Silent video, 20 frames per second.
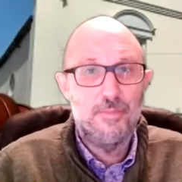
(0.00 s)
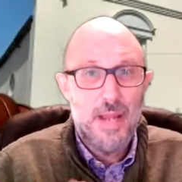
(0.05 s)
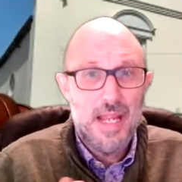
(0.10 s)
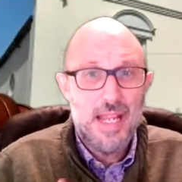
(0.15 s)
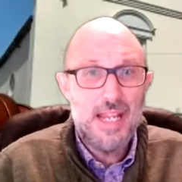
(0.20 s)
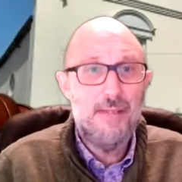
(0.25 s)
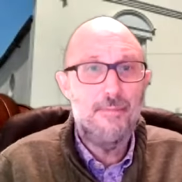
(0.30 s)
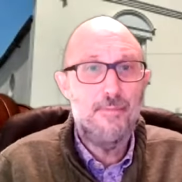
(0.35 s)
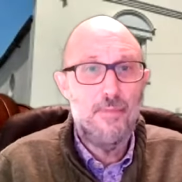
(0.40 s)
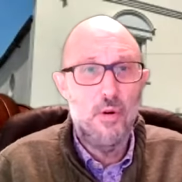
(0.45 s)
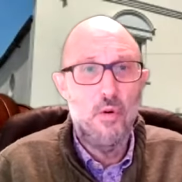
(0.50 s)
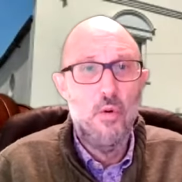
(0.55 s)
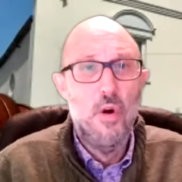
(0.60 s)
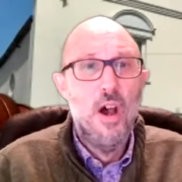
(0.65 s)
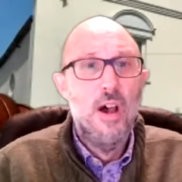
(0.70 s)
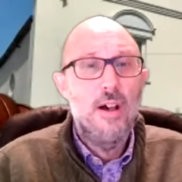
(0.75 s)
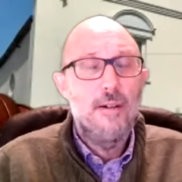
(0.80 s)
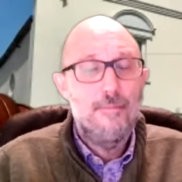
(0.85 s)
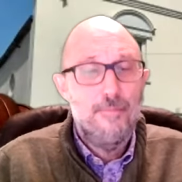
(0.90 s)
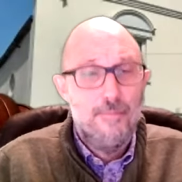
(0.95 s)

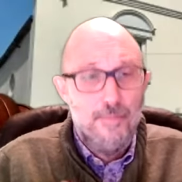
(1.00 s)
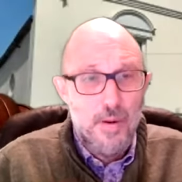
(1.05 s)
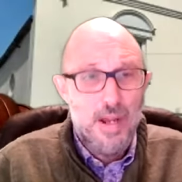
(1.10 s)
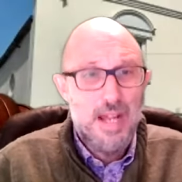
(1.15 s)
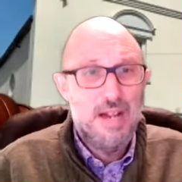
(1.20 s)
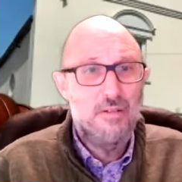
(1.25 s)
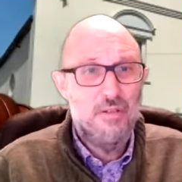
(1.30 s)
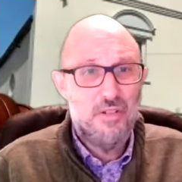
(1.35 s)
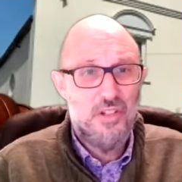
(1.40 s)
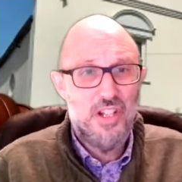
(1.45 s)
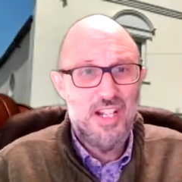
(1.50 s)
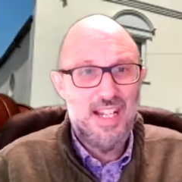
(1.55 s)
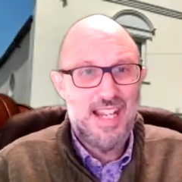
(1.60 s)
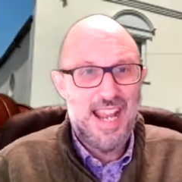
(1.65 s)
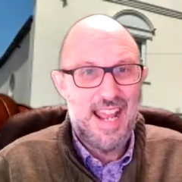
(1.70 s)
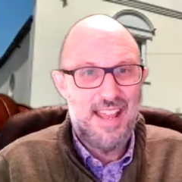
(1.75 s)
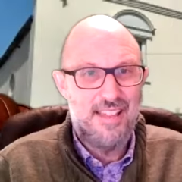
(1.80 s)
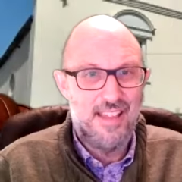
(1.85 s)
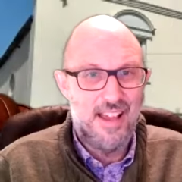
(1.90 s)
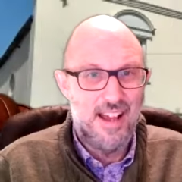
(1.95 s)
people built
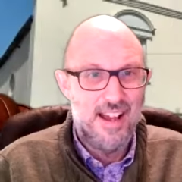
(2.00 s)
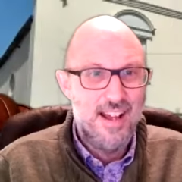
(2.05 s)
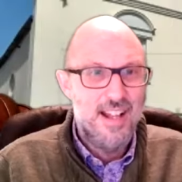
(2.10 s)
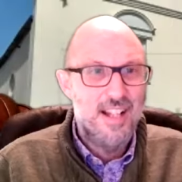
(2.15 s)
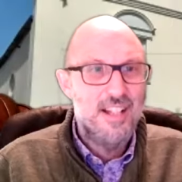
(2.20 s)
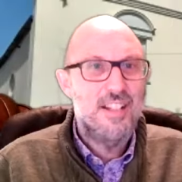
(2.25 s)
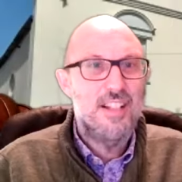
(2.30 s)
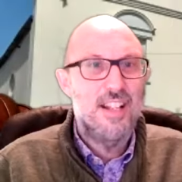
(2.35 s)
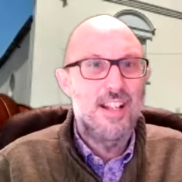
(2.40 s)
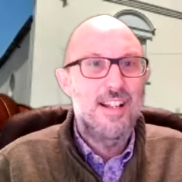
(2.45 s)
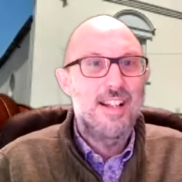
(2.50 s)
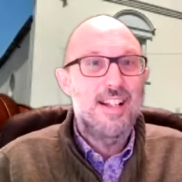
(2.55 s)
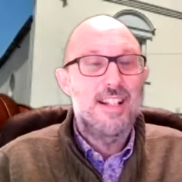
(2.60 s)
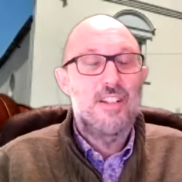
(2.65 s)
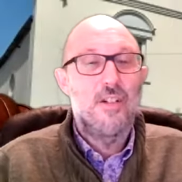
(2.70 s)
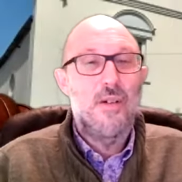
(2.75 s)
together to,